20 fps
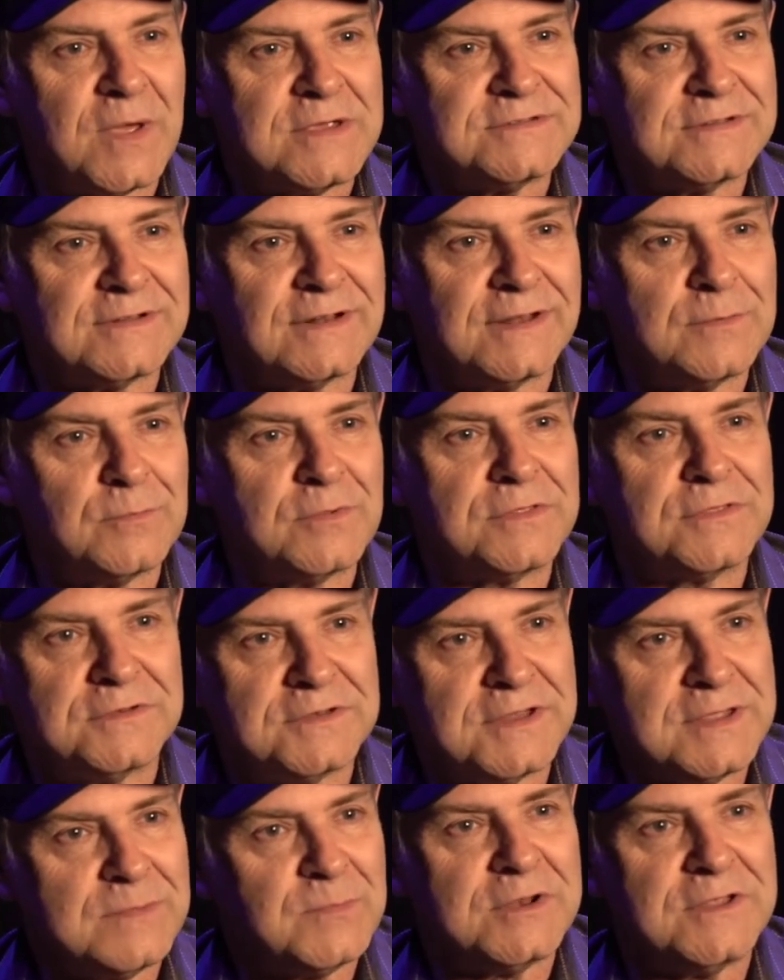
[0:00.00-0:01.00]
basically, with the
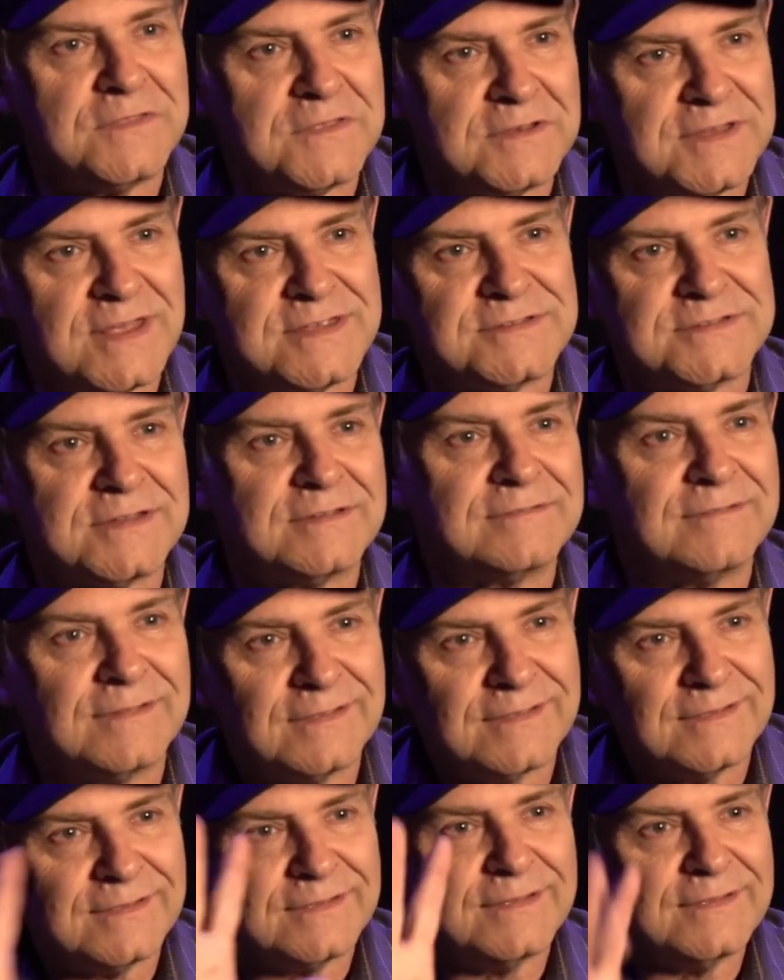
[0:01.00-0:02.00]
demon in the desert.
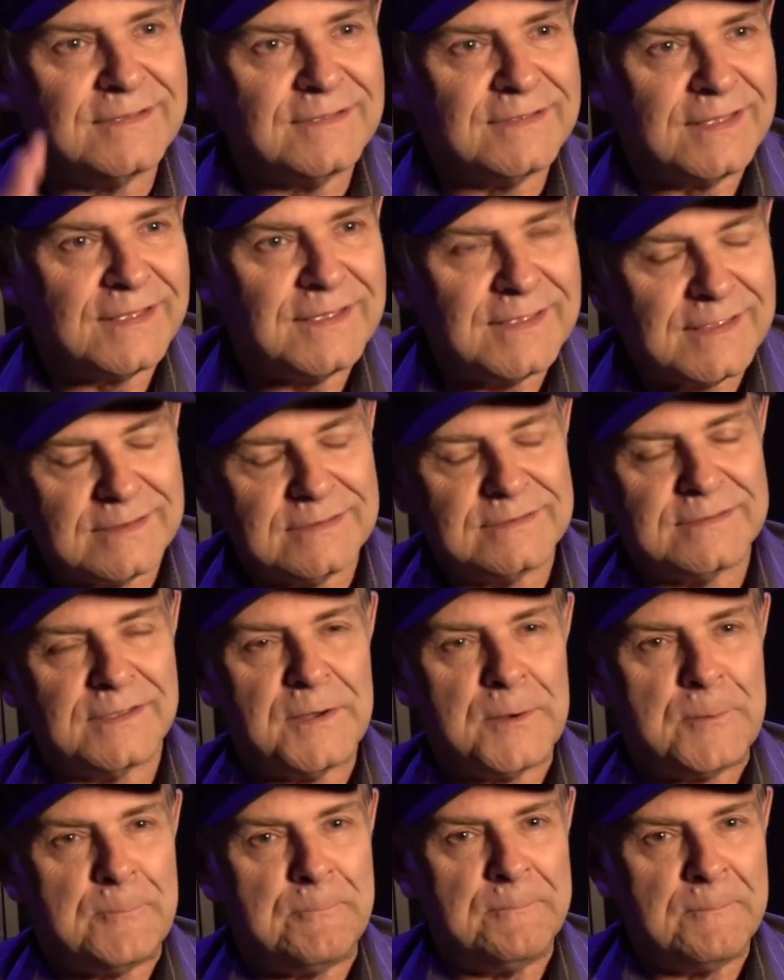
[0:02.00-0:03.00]

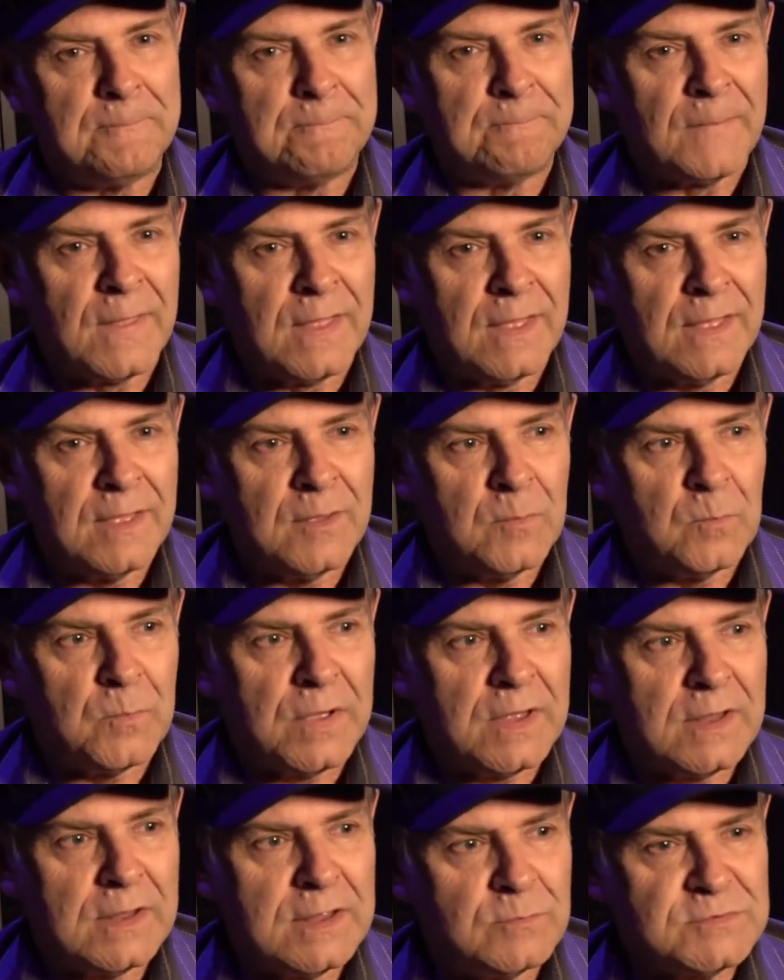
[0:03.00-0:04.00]
And
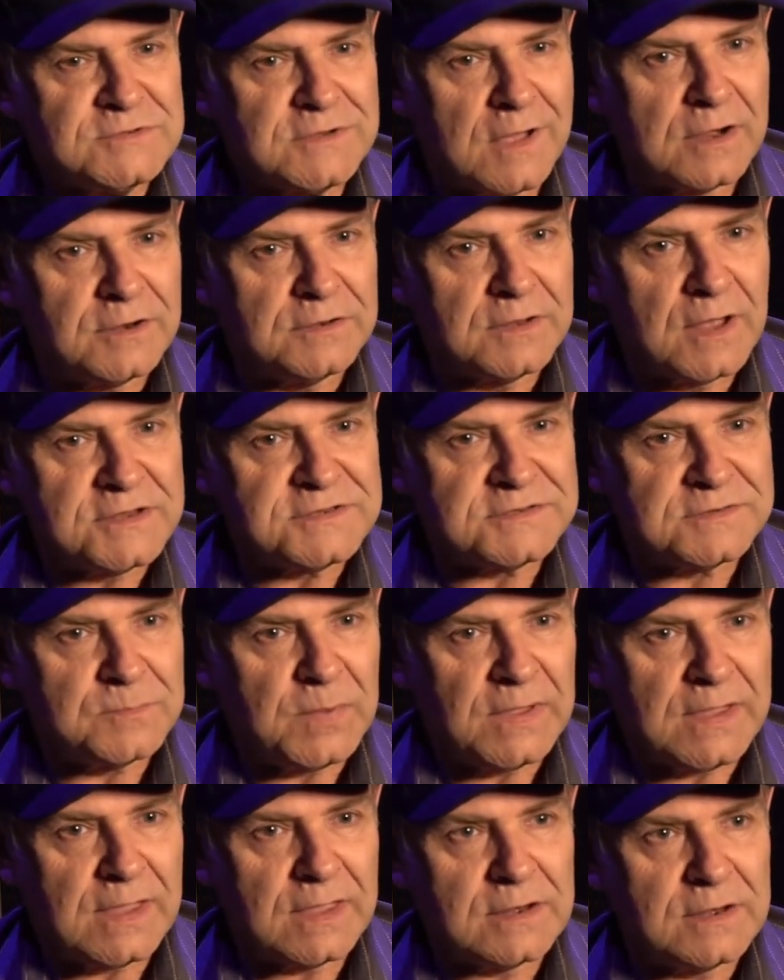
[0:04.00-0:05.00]
but it was kind of nice to
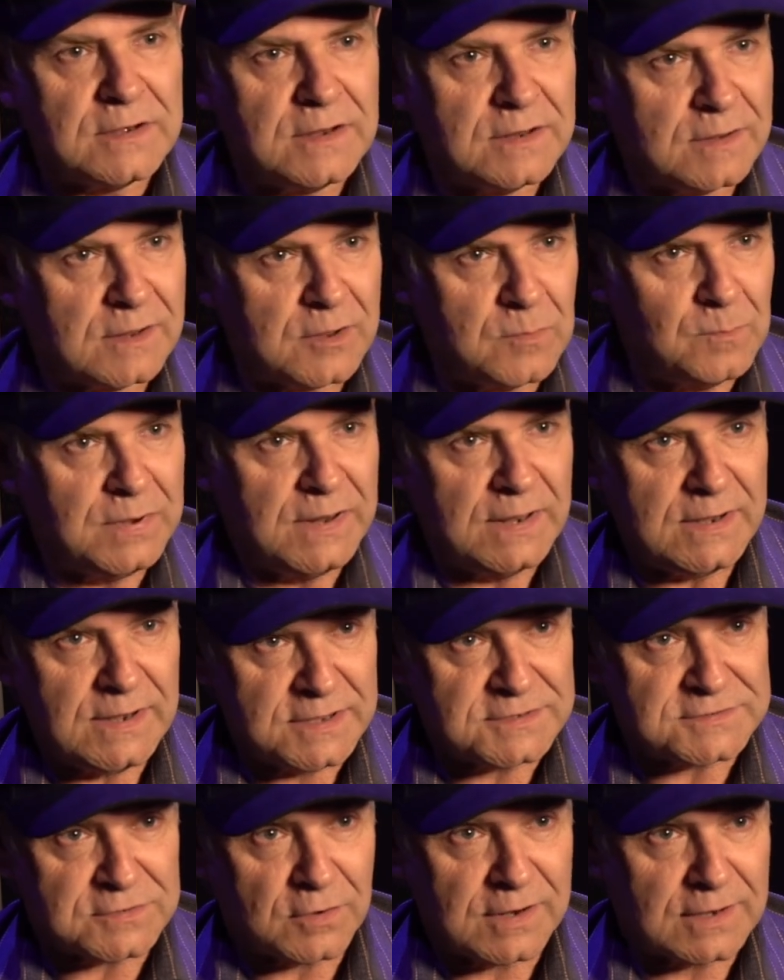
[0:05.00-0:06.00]
begin in a completely
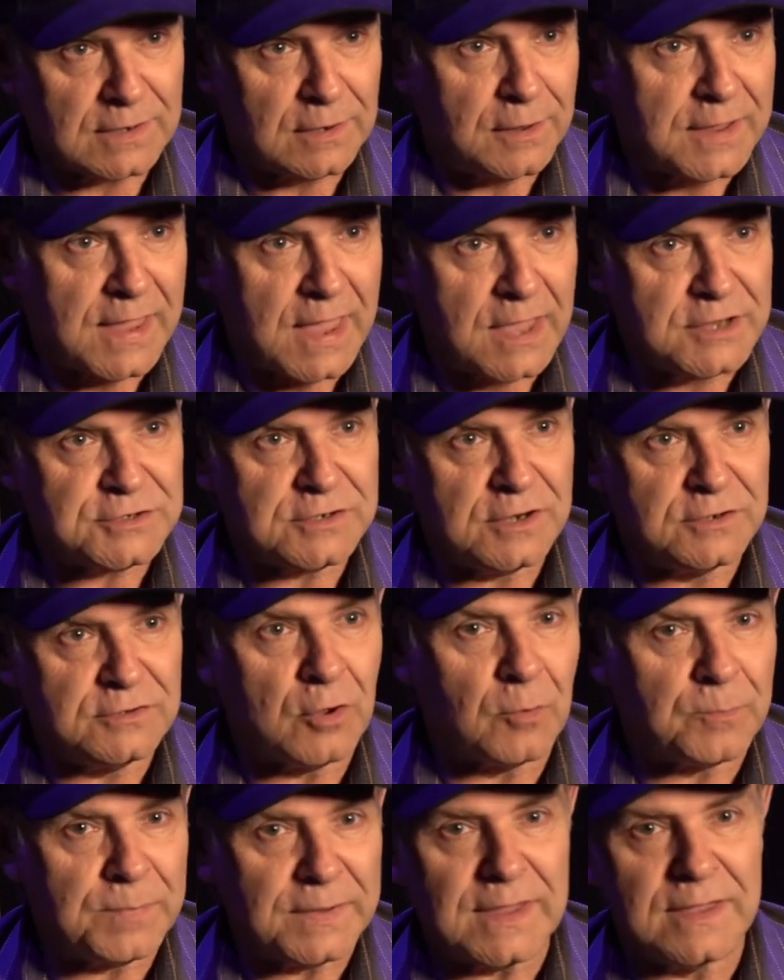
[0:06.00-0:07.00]
exotic location and
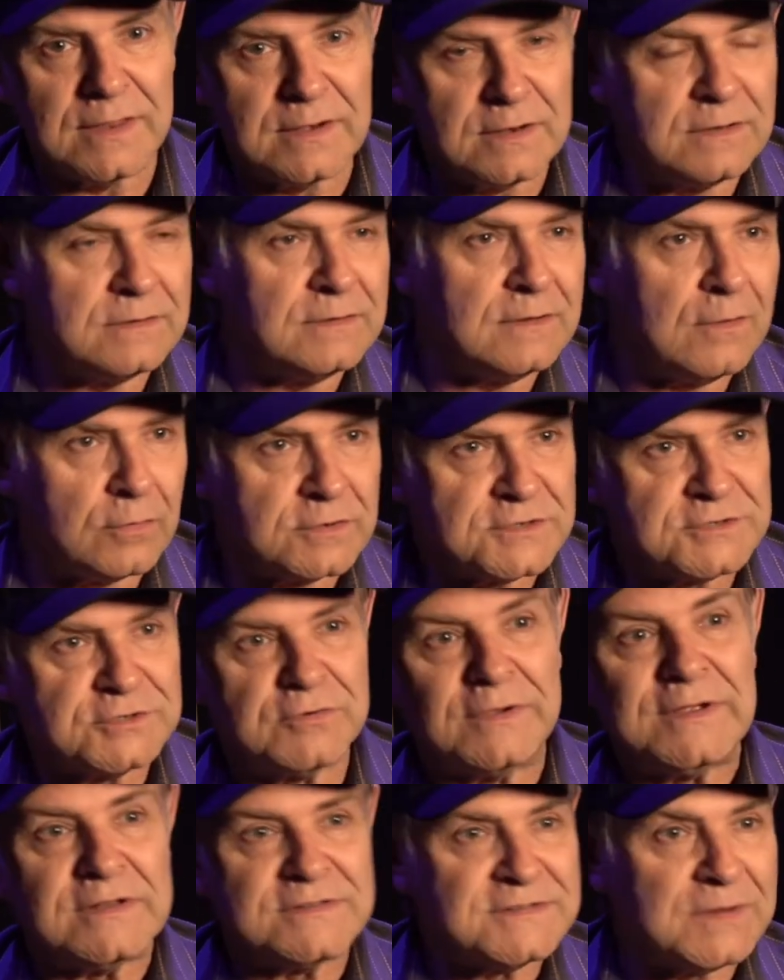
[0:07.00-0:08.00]
not begin on a
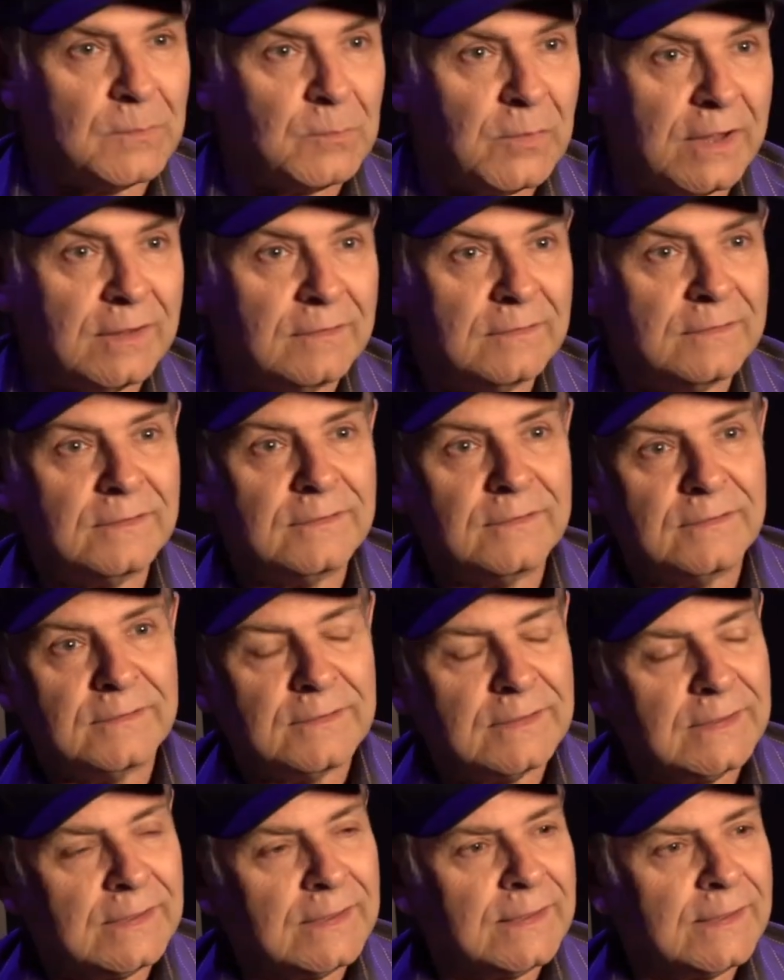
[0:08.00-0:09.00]
street somewhere.
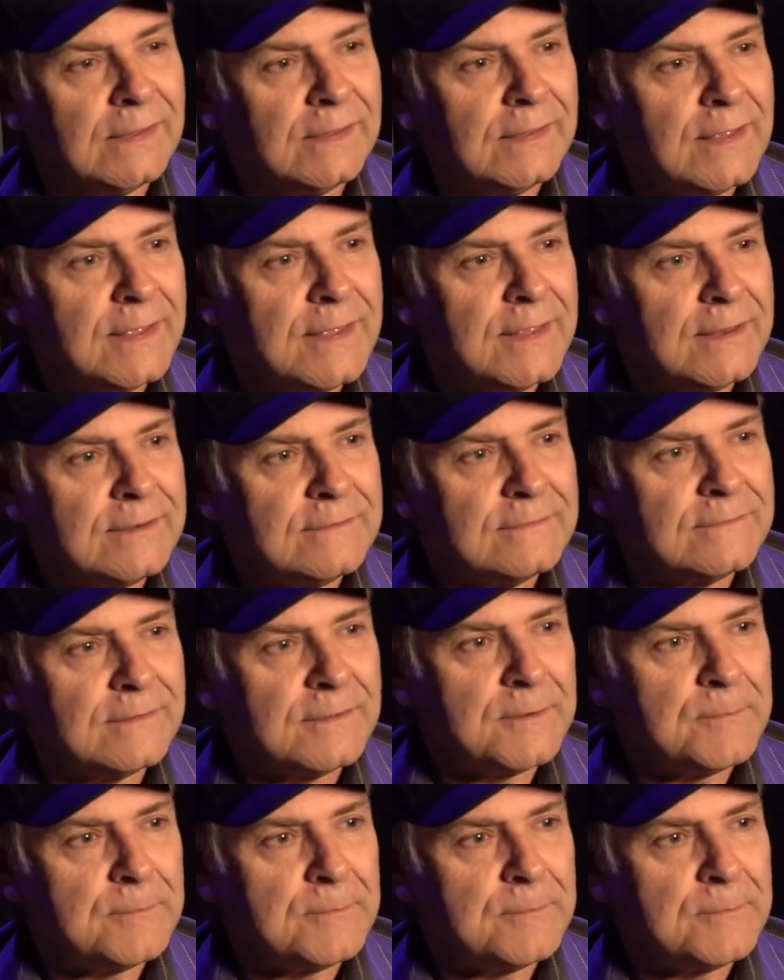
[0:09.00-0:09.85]
And,